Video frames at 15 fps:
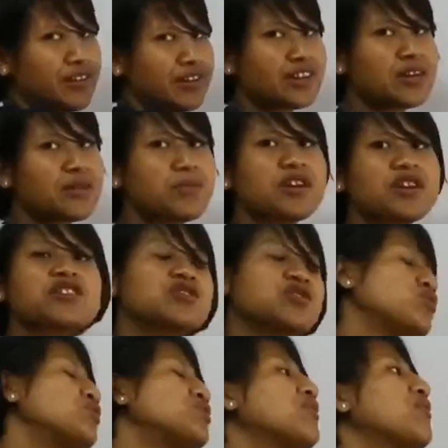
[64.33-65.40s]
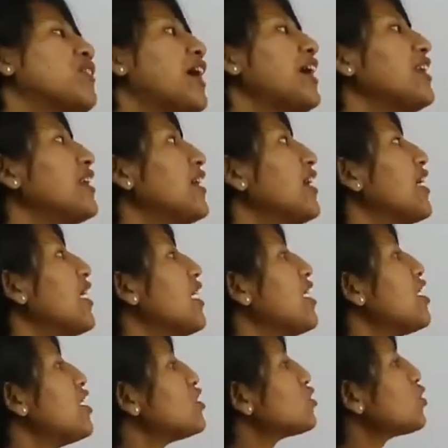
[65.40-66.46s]
okay, being a source of light.
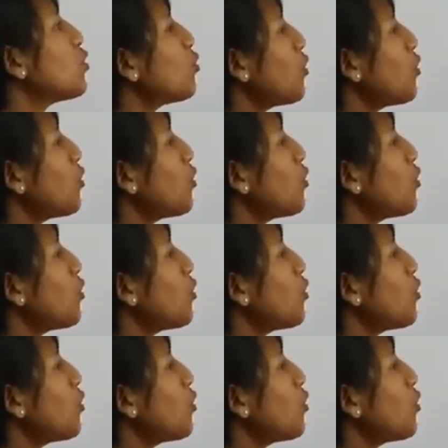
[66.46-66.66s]
So